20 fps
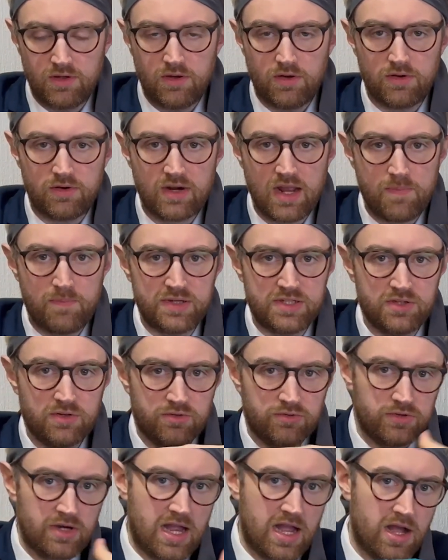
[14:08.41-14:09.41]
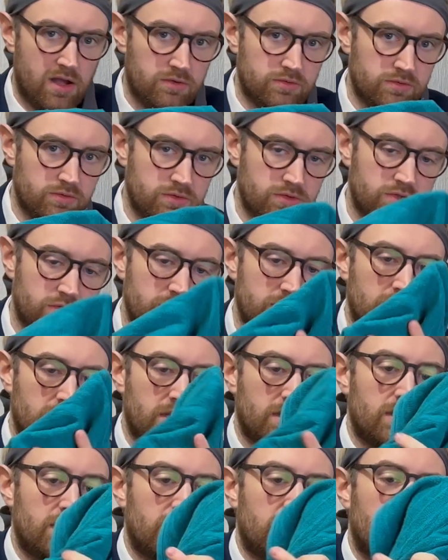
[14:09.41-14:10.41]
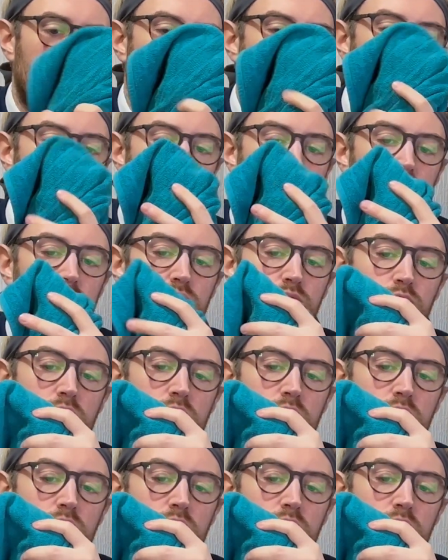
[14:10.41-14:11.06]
Wrap it around, and